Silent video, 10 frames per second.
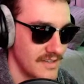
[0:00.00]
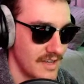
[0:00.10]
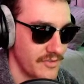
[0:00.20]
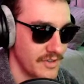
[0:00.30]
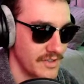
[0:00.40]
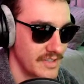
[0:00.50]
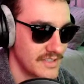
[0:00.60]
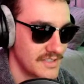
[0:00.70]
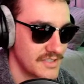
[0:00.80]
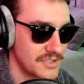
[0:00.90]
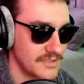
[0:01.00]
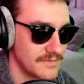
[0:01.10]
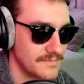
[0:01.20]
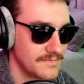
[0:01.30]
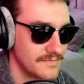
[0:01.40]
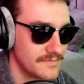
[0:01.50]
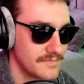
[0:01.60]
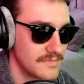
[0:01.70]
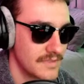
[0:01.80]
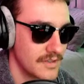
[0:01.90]
Definitely a decision.
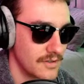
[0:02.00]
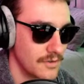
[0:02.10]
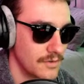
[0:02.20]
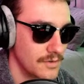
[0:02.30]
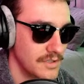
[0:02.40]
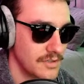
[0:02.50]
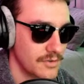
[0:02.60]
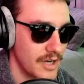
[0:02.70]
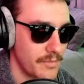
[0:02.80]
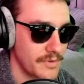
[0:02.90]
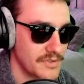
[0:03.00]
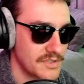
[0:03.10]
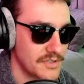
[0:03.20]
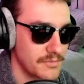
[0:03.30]
Holy crap, there's so